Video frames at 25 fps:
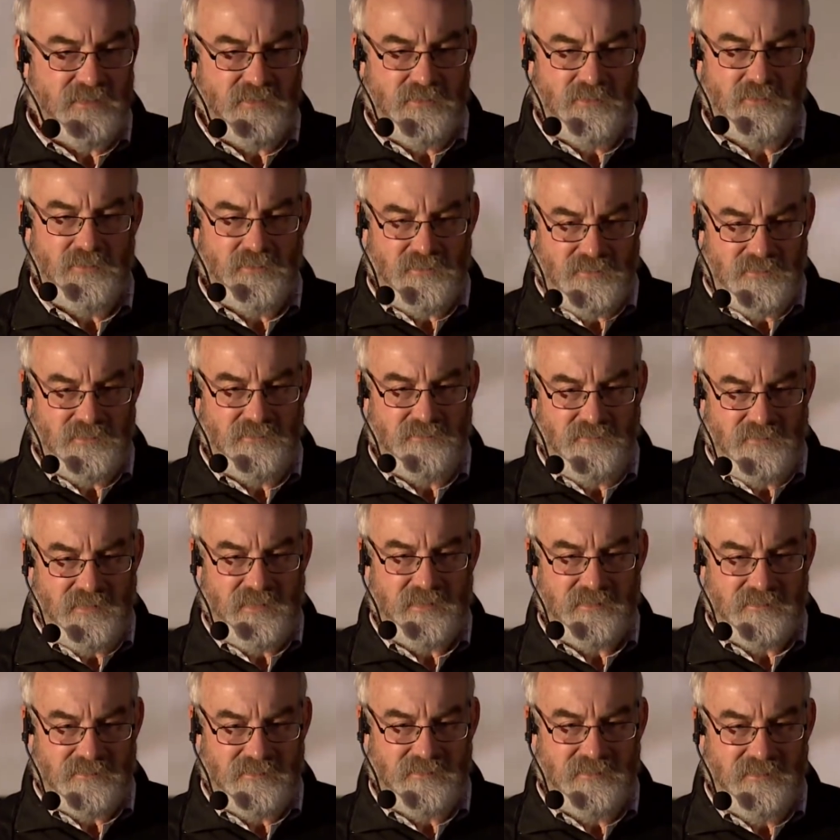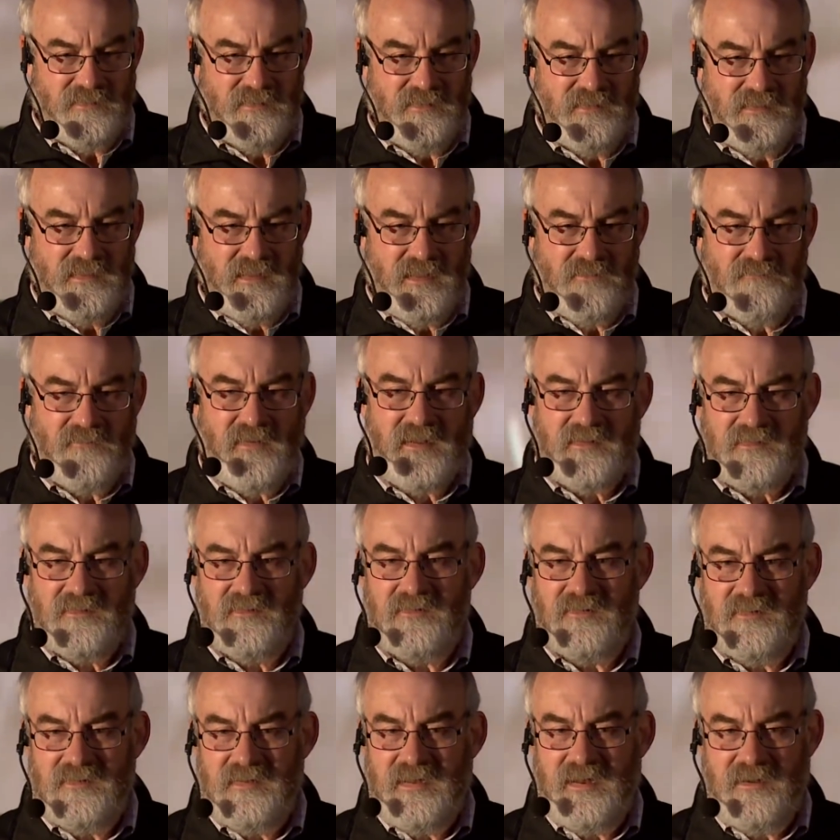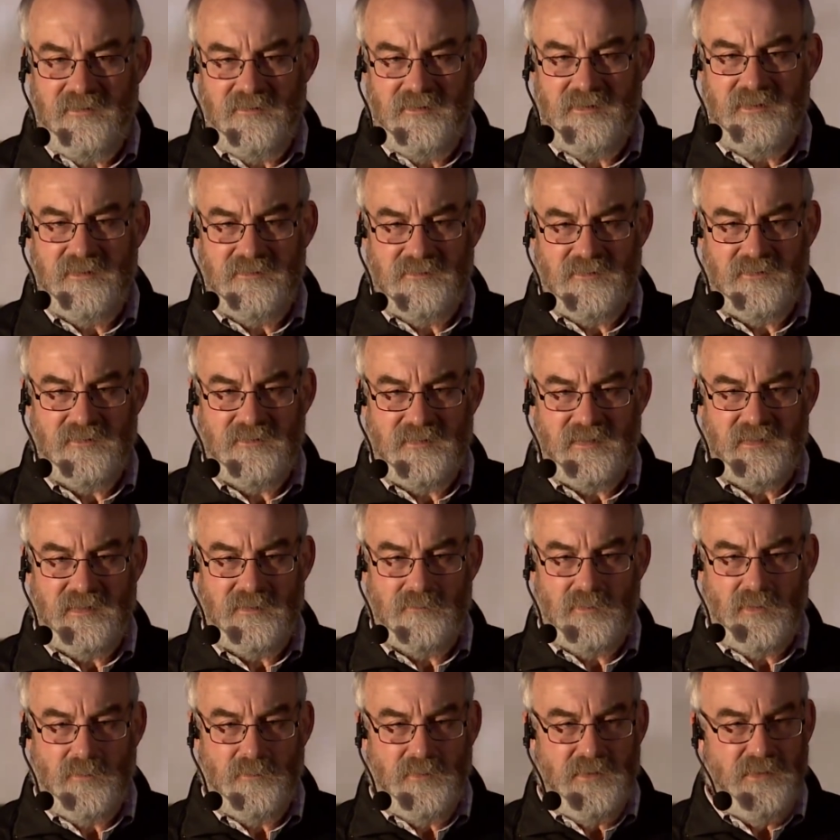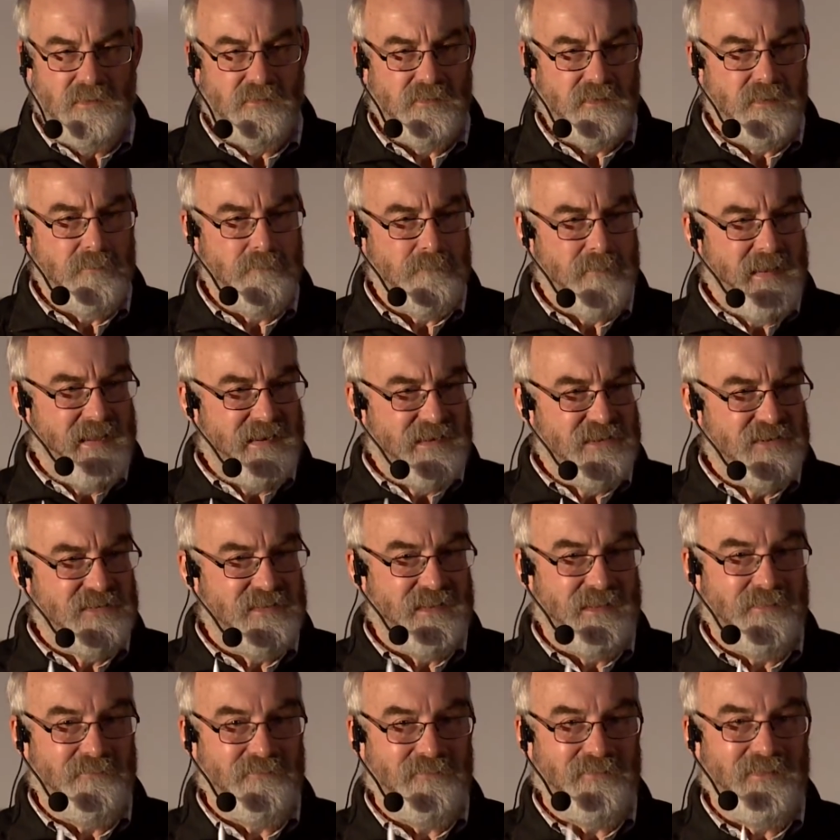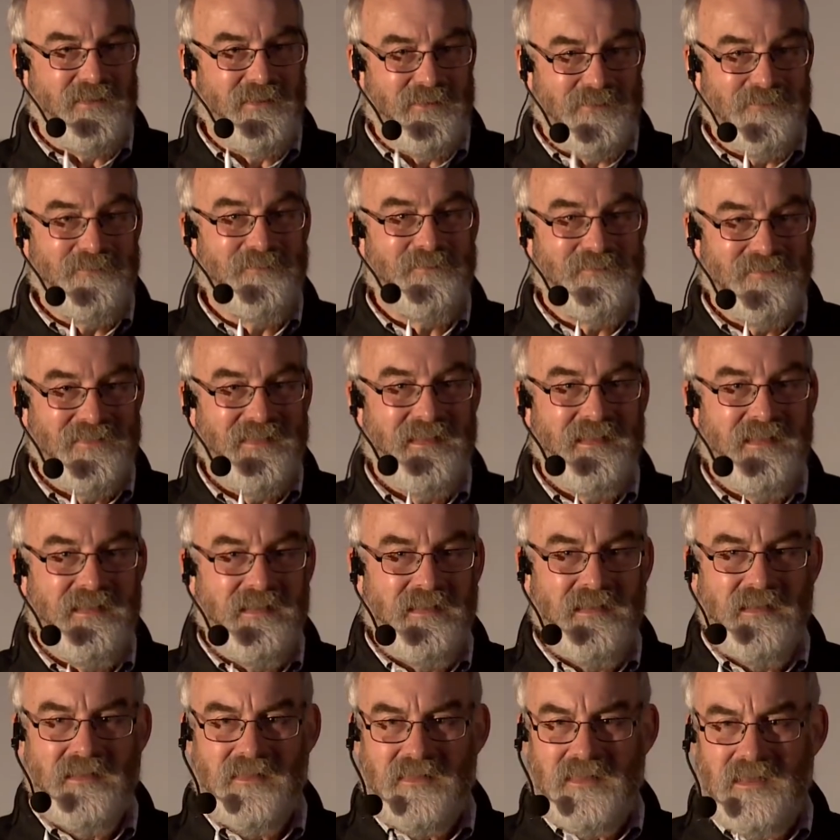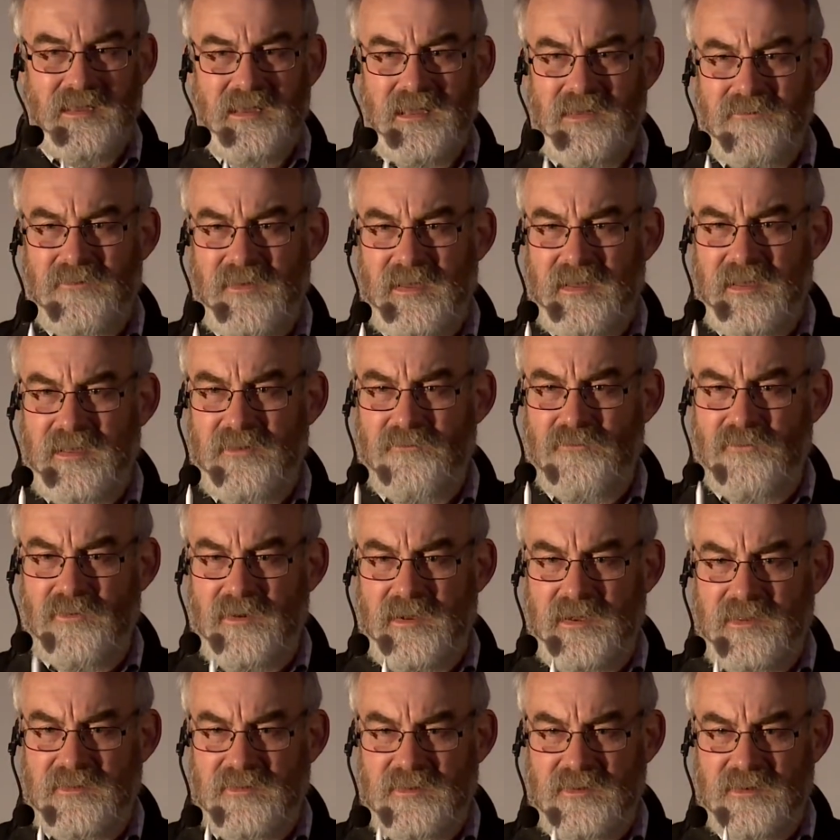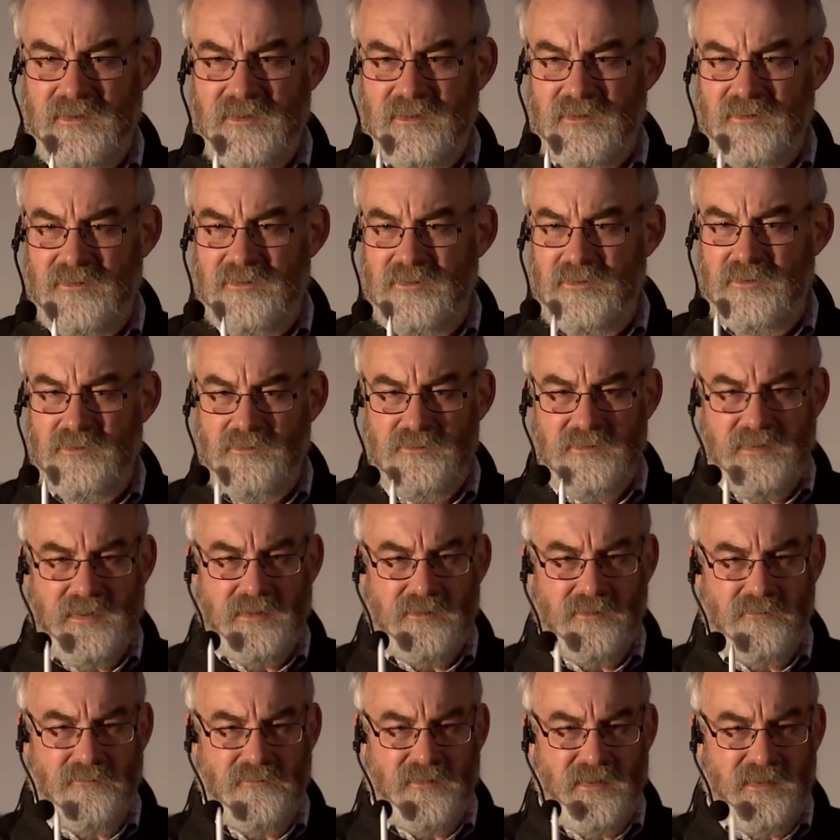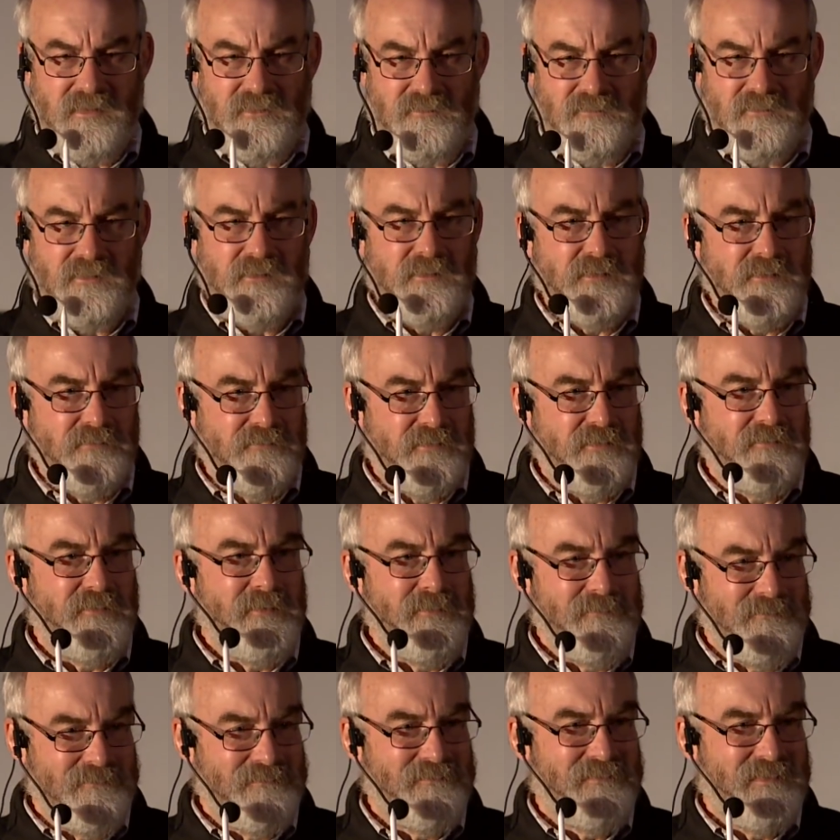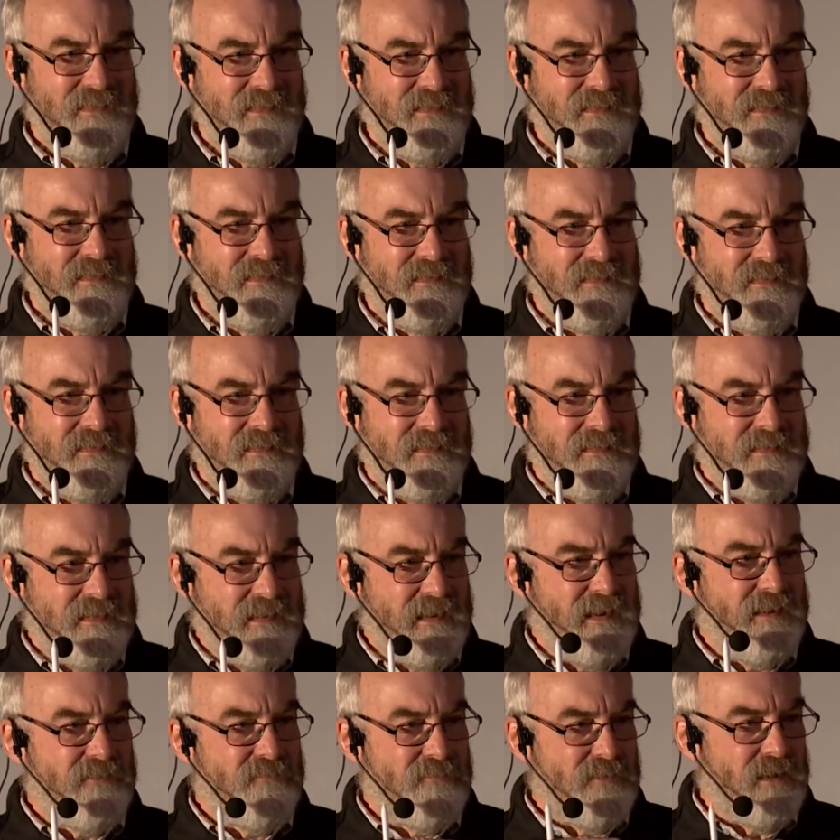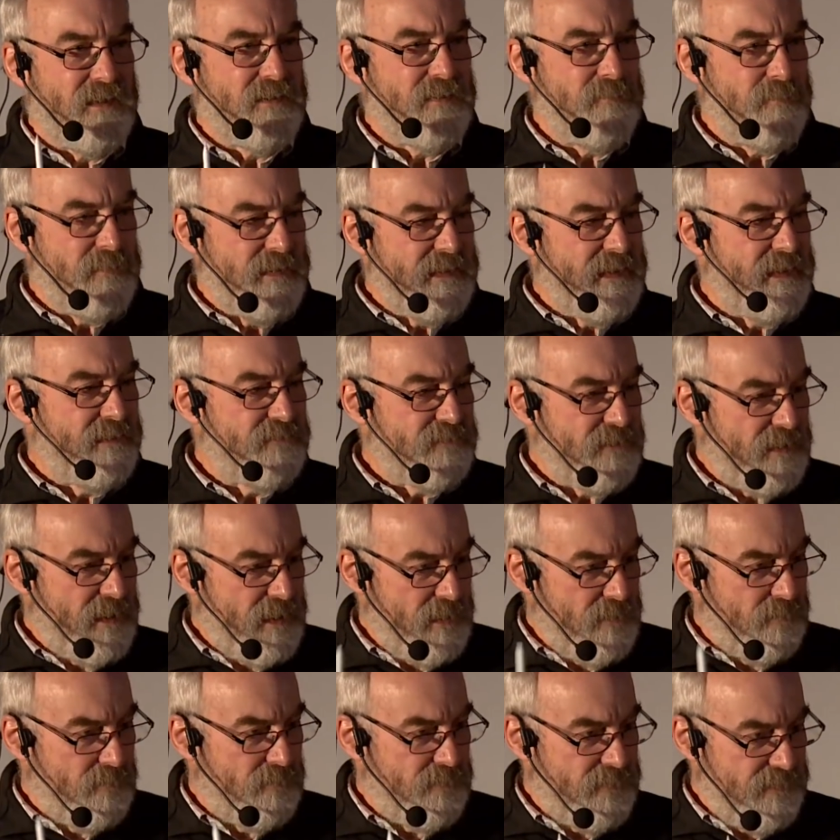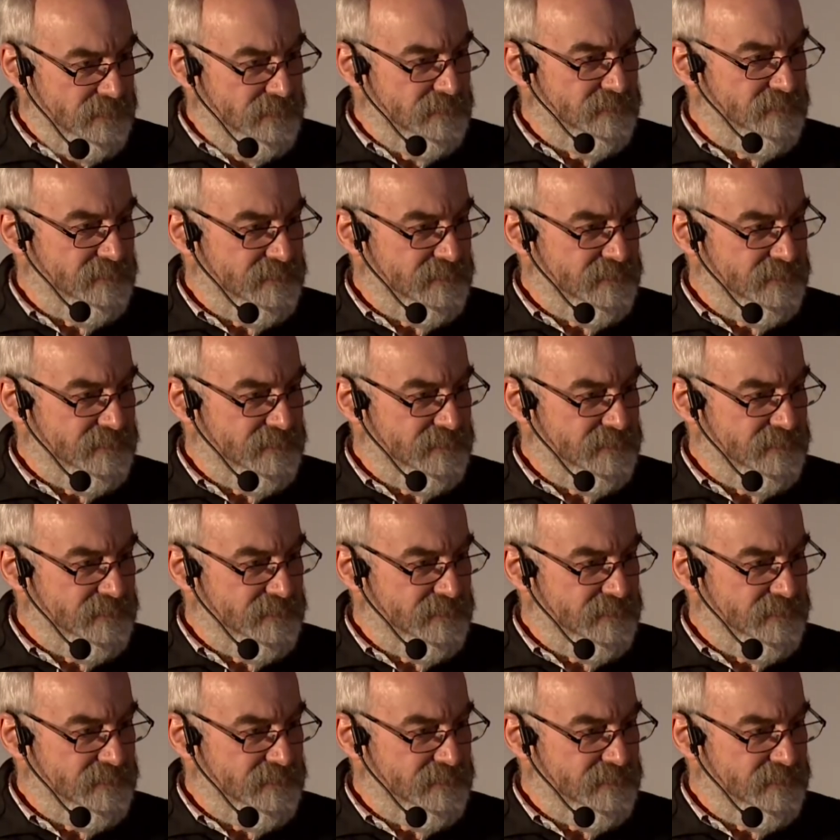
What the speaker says: the cause and effect. In fact, it's inherently understandable, but you've got to manage that flow. Think of it as riding a canoe down a fast-flowing river. Rather than being able to hold things